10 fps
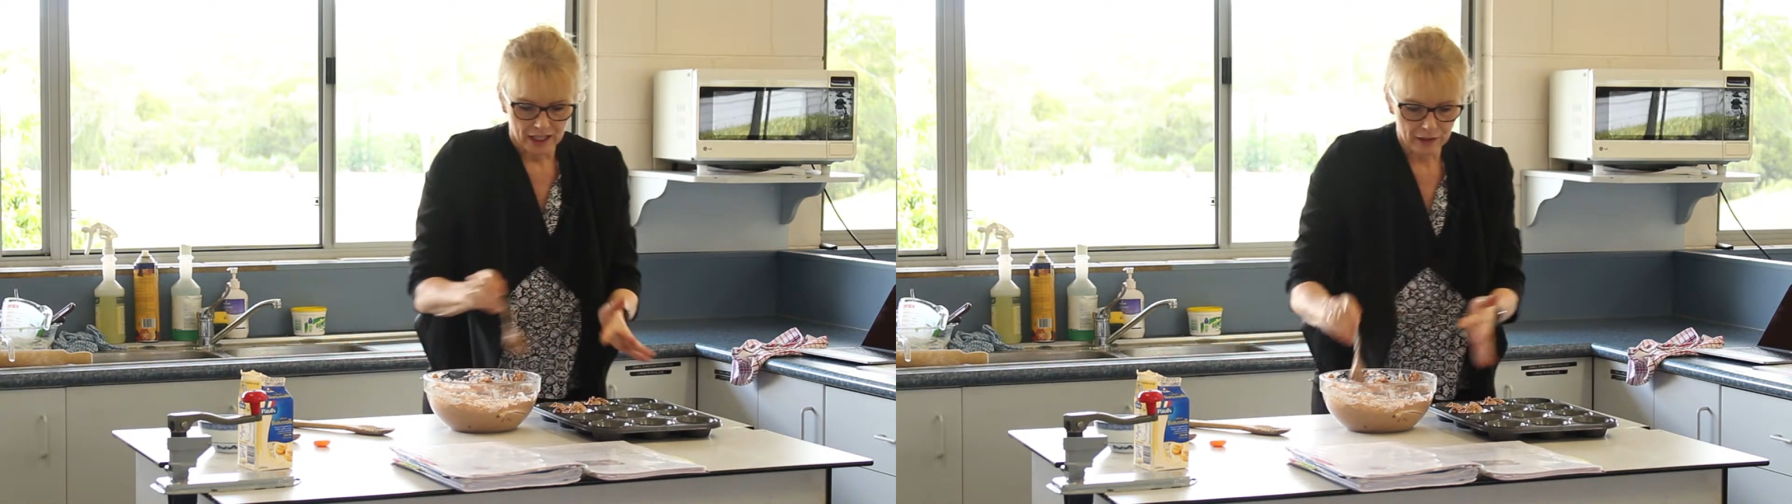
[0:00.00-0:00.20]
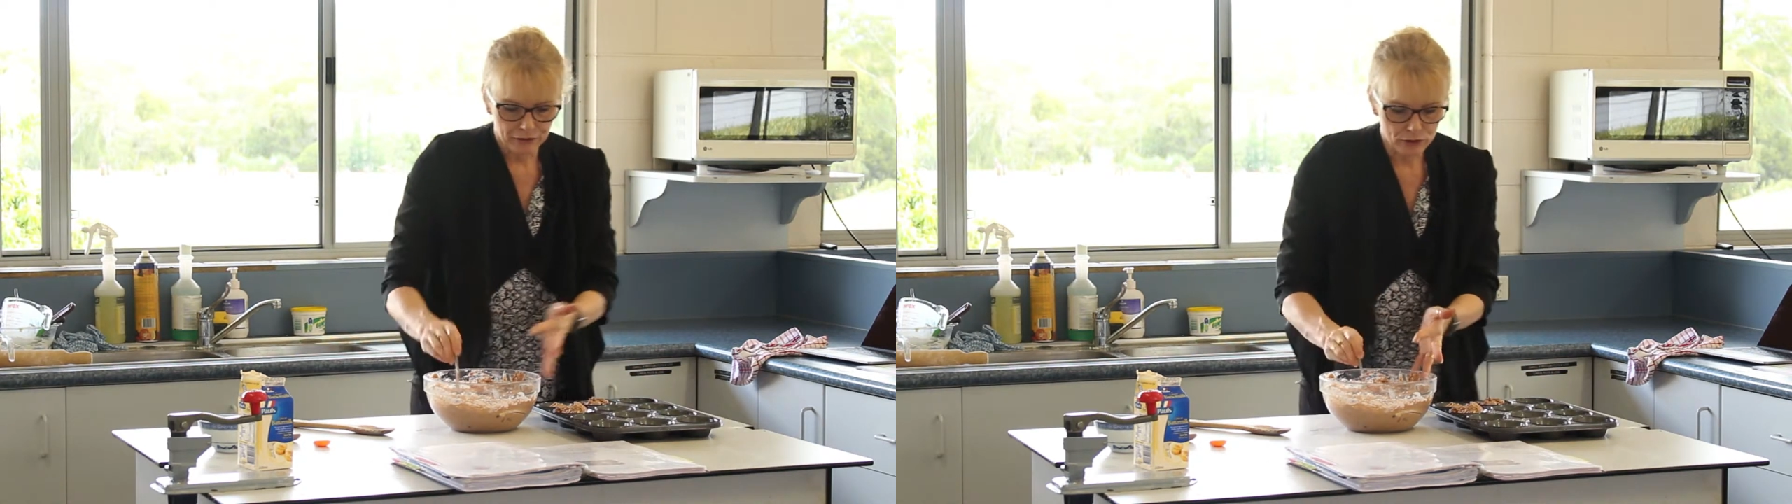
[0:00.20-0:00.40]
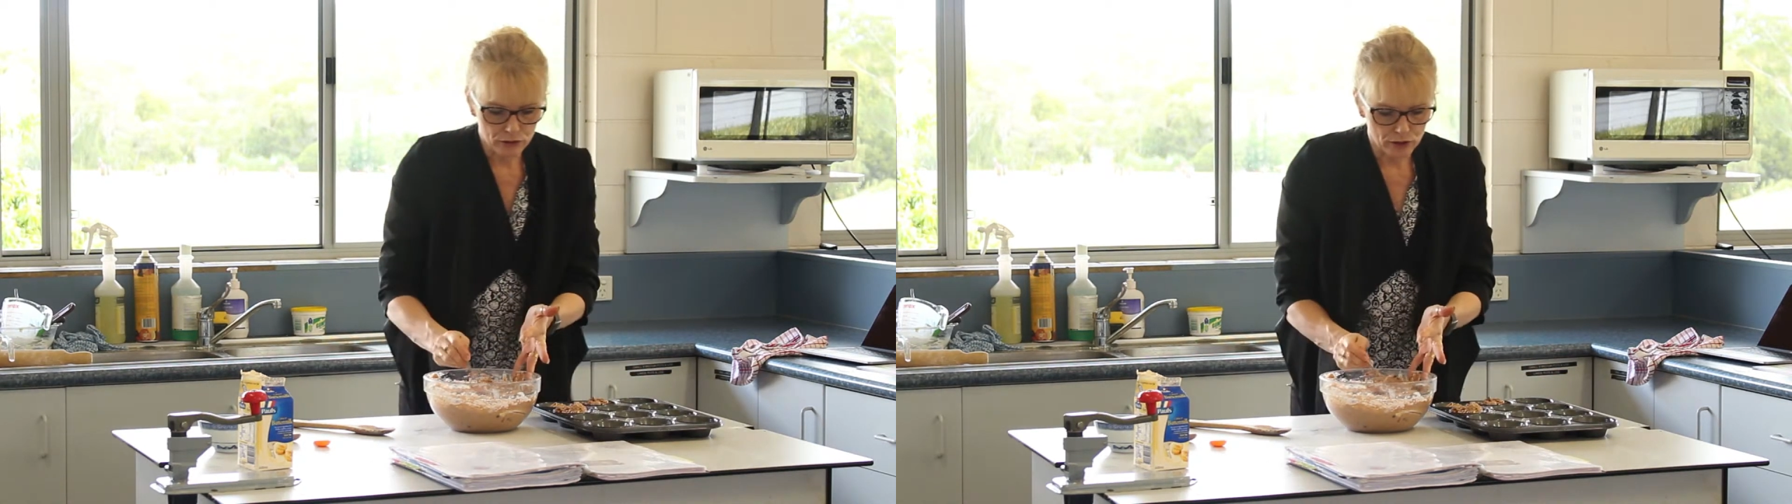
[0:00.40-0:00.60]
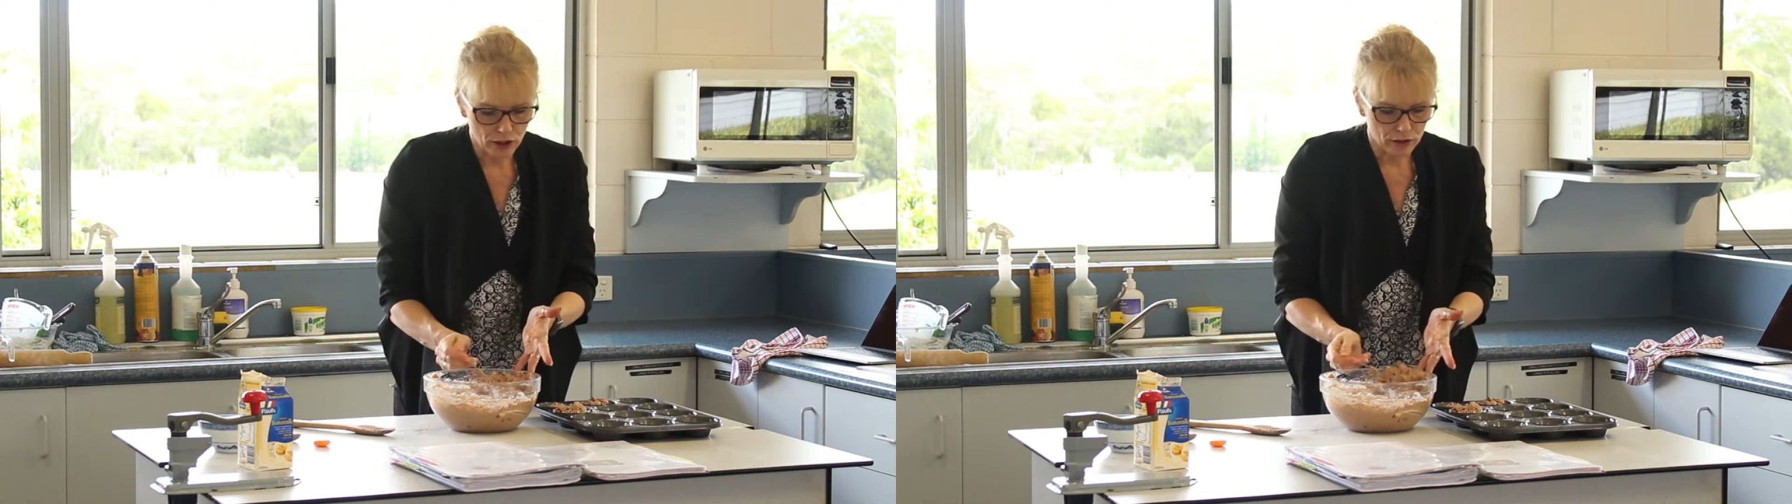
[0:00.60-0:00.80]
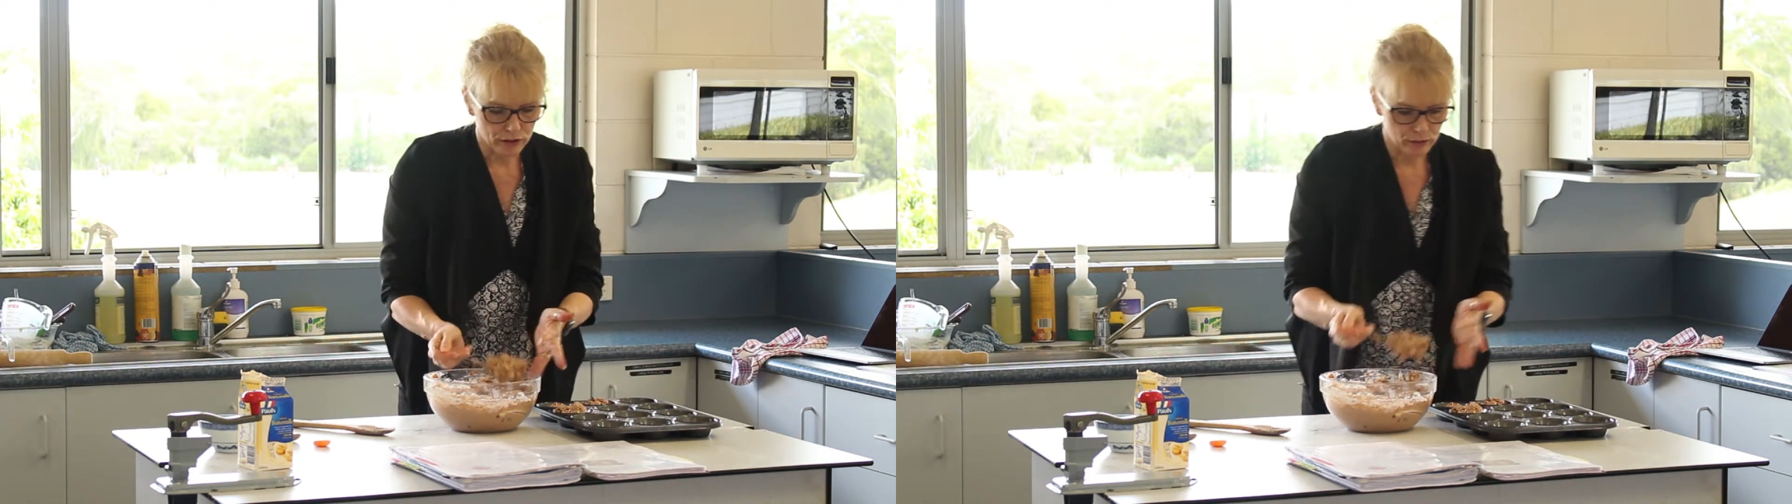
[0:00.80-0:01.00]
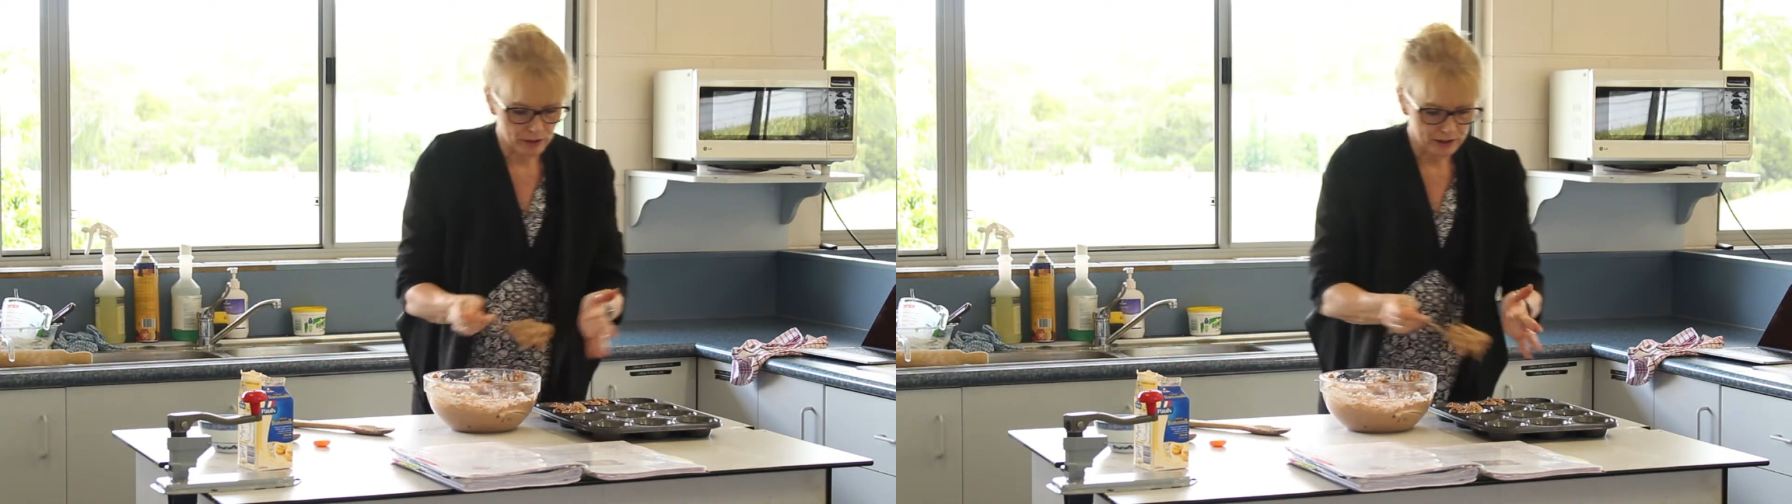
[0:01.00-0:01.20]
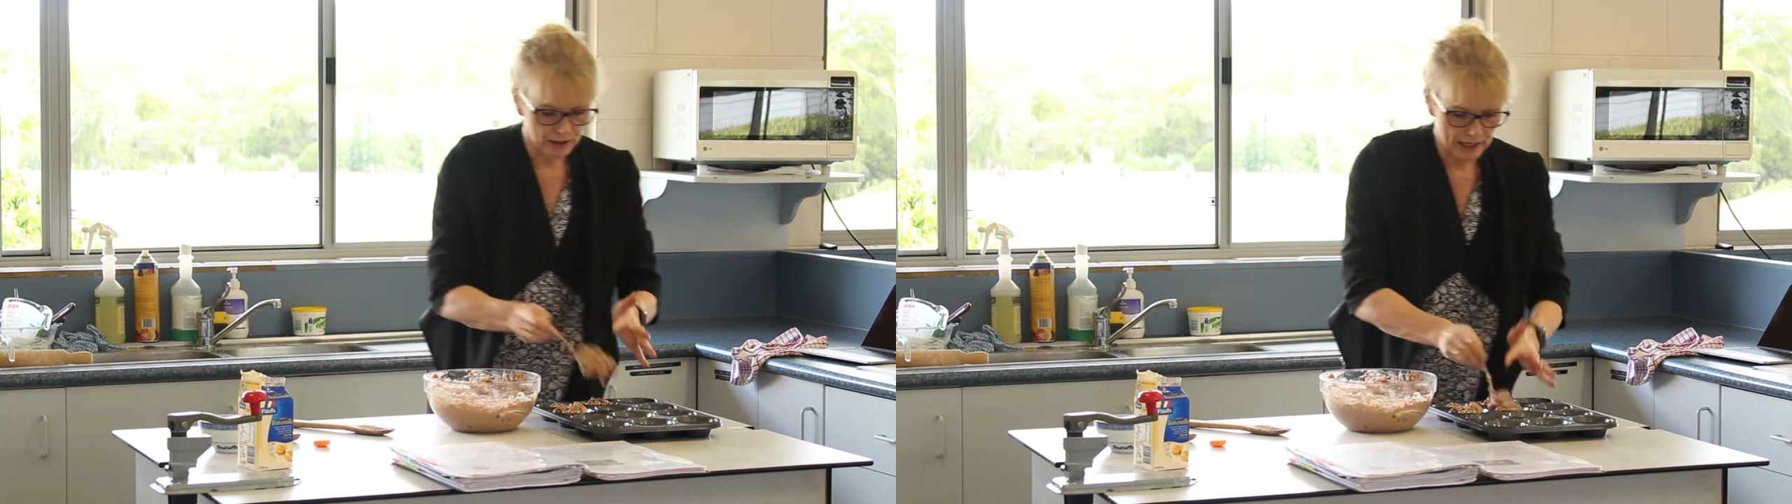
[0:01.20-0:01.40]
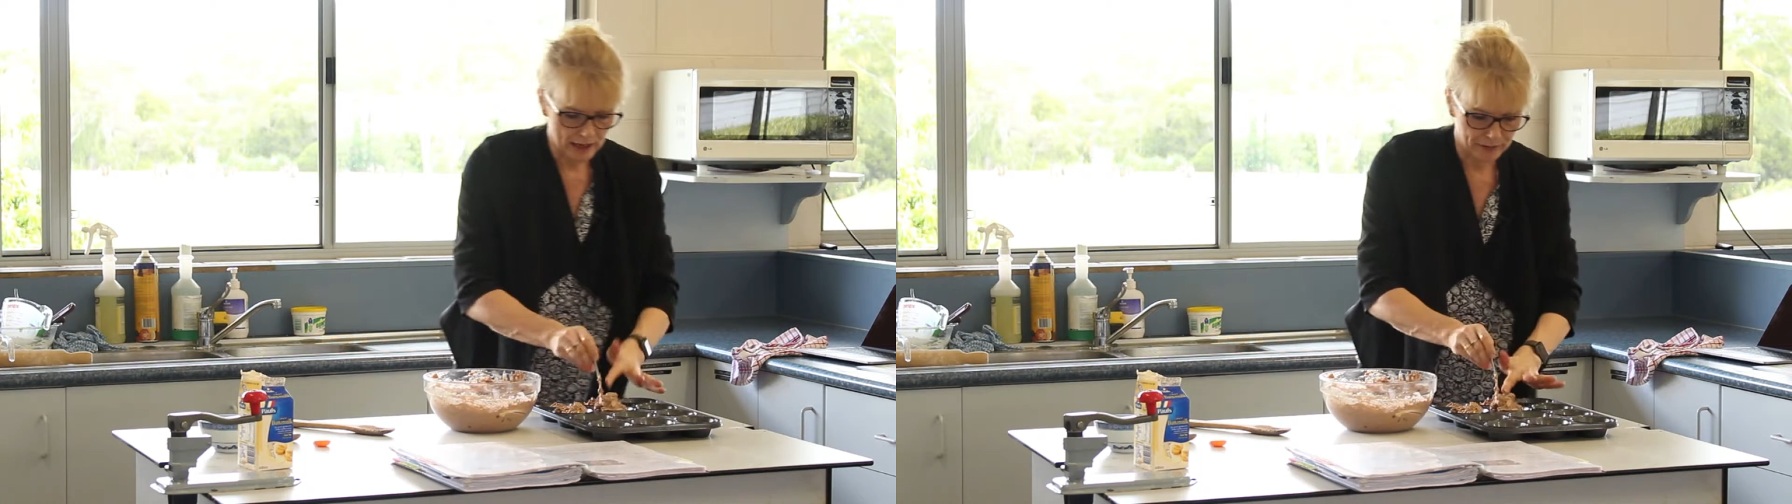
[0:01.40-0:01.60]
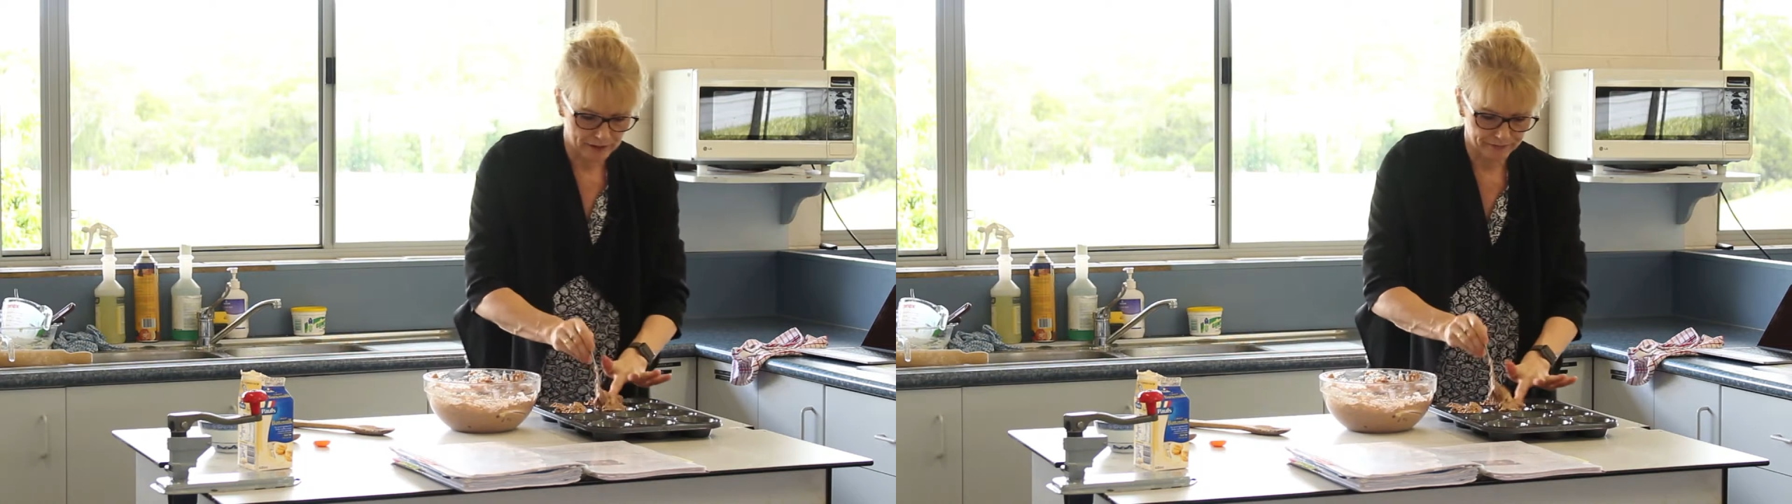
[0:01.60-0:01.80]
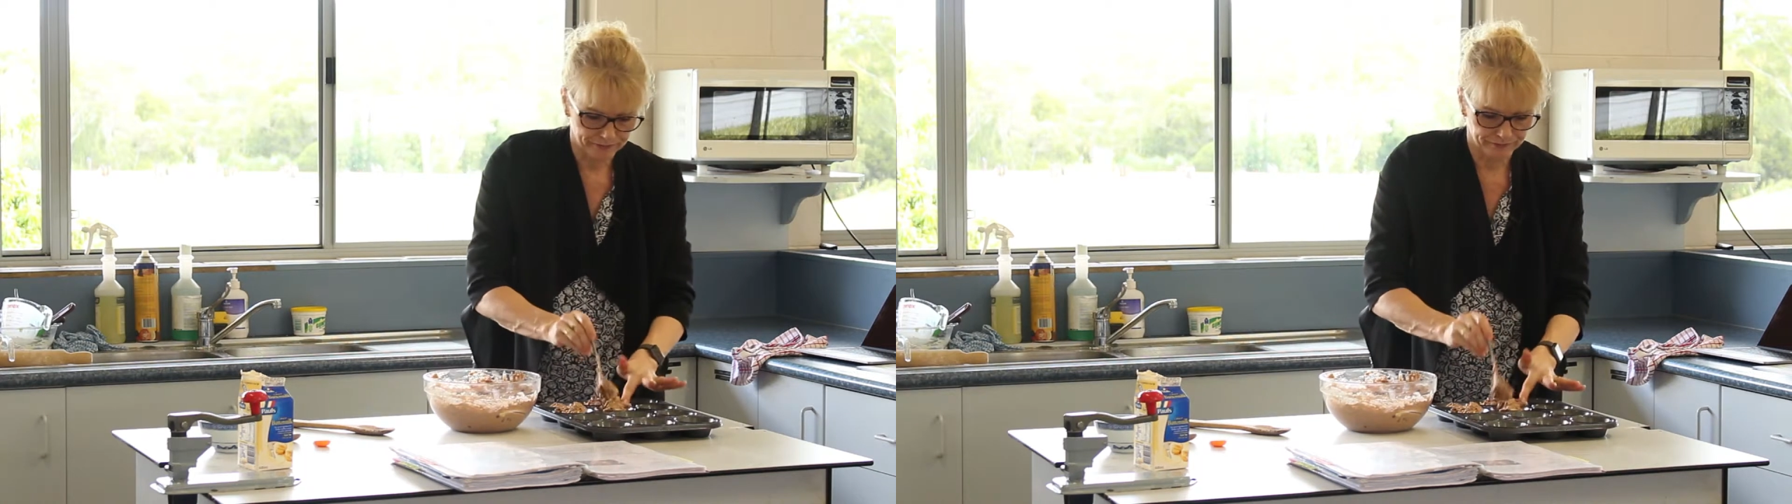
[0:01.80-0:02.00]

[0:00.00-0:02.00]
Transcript: If you don't, what's going to happen?